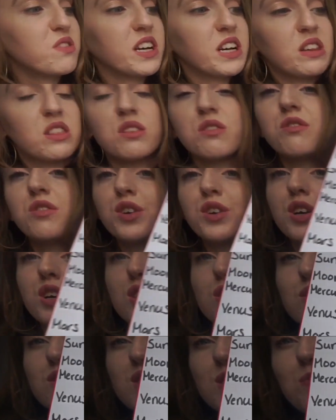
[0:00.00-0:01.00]
like the
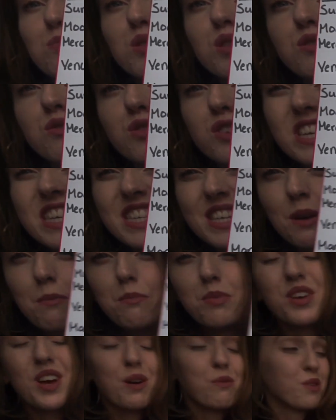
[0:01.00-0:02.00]
Virgo symbol, for
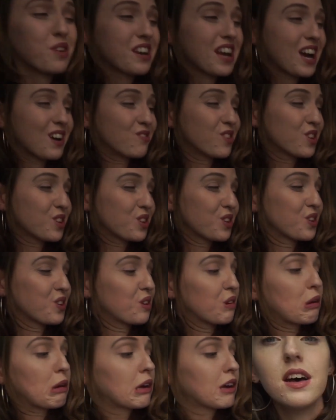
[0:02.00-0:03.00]
example, I wouldn't have a
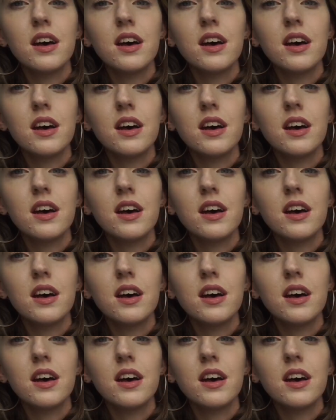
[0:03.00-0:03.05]
clue.